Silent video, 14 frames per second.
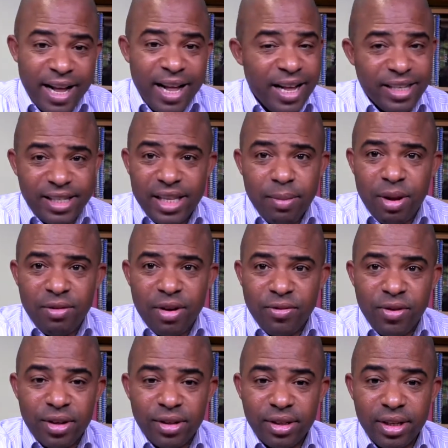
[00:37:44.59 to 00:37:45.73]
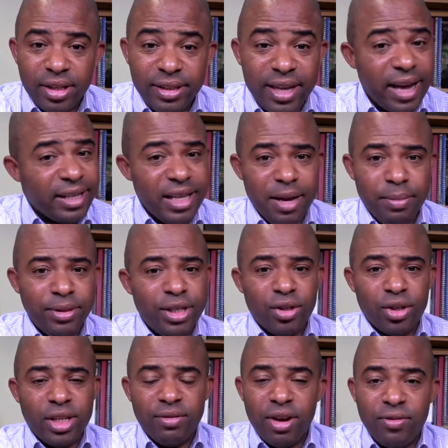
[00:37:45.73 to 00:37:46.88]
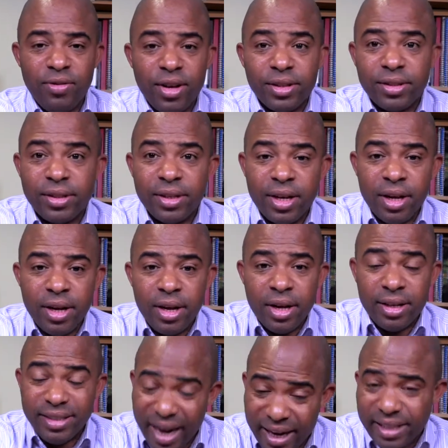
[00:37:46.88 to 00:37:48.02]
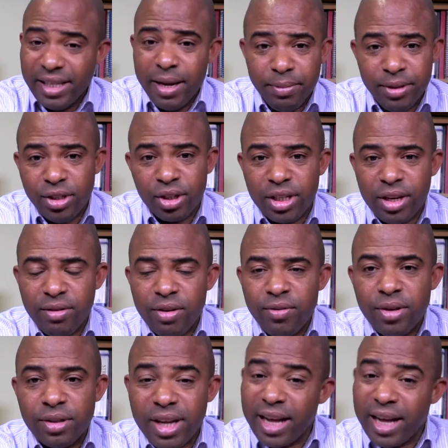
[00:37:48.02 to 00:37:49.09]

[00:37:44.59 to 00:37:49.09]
His name never fails. That name, Jesus, never fails. That name, Jesus, never fails.